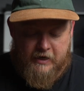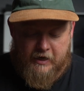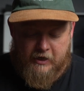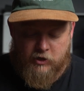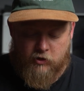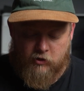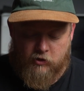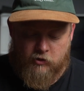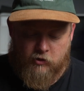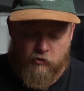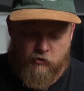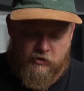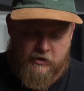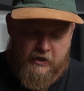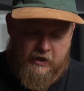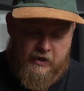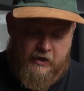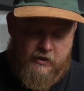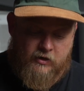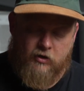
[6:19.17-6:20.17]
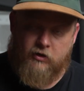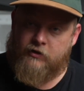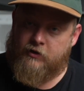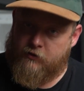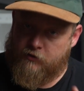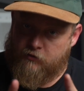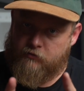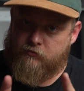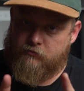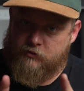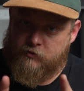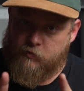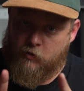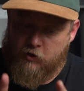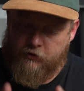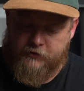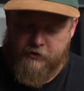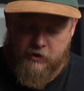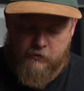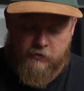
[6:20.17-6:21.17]
and you can do 10. Another
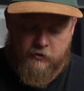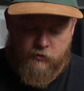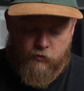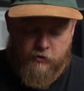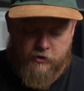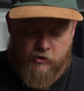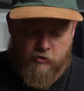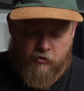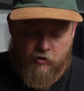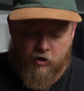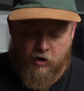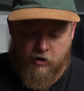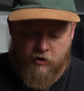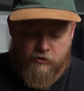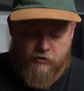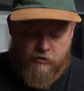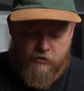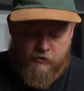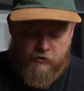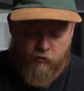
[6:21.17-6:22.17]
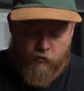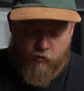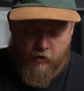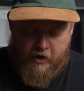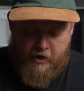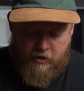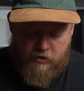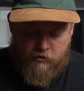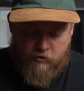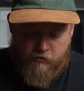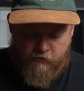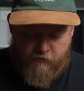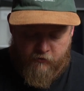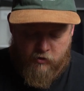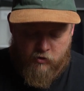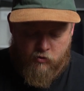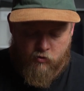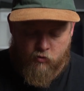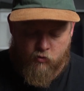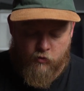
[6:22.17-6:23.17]
small tip is when you're on the regular
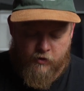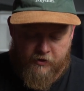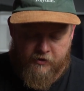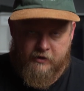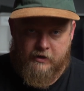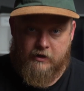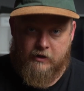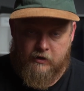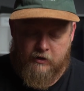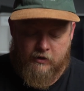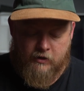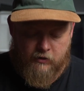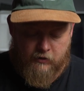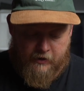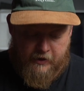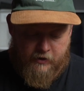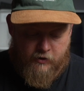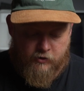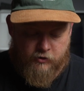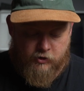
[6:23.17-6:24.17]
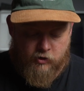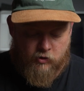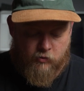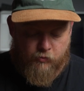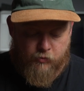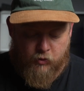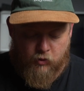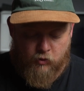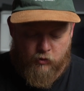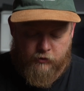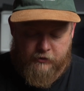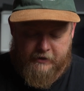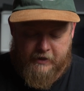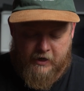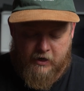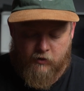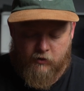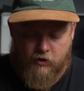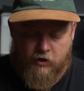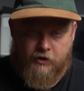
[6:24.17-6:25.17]
view with the, the letters, you can pull
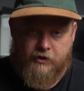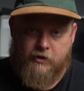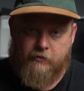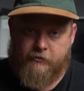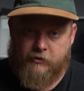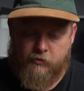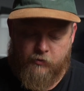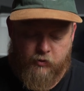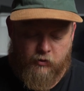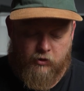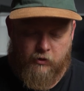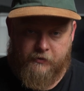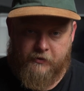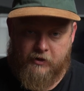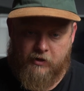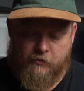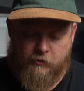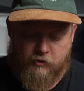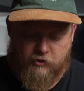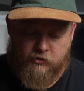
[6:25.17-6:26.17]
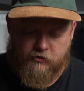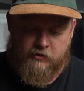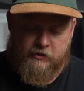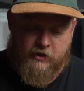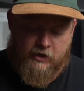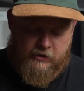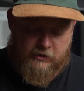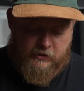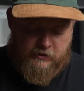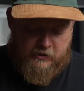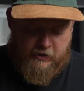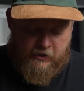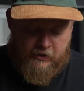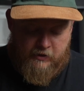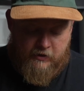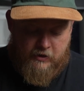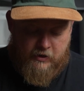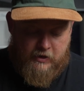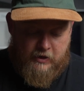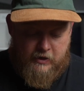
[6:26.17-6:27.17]
down on them to pull up the numbers. So say I did
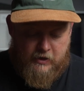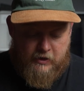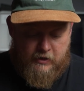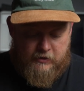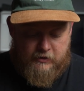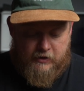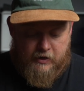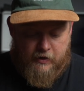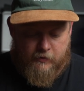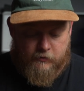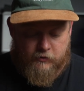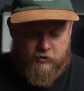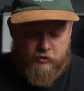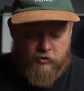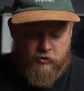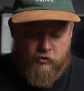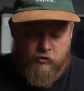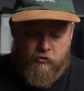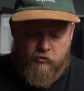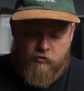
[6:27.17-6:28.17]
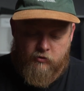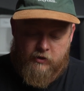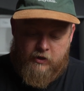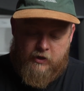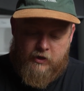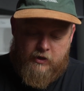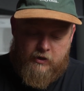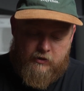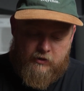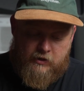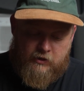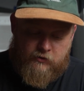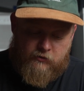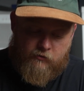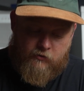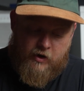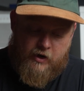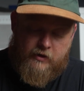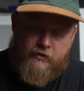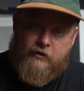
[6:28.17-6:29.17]
10, times two, and it's
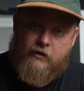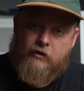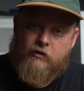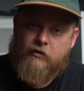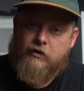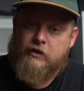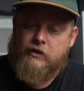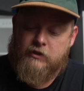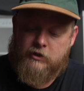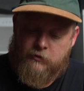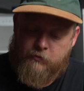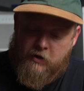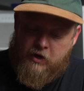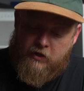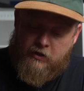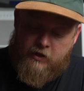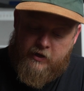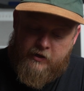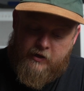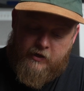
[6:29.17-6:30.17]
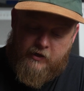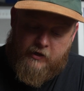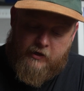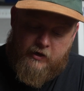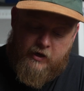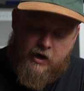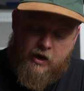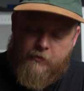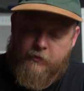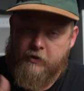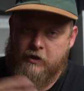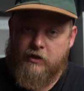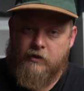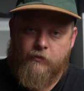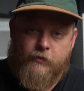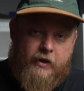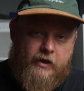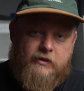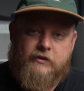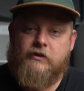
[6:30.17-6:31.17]
right there in Spotlight. I can copy it
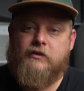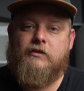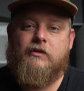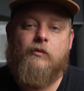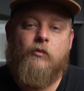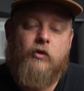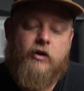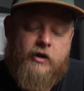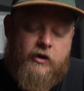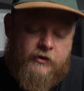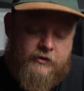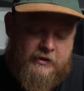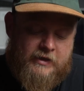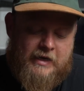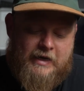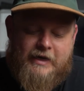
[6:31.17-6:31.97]
and paste it somewhere else.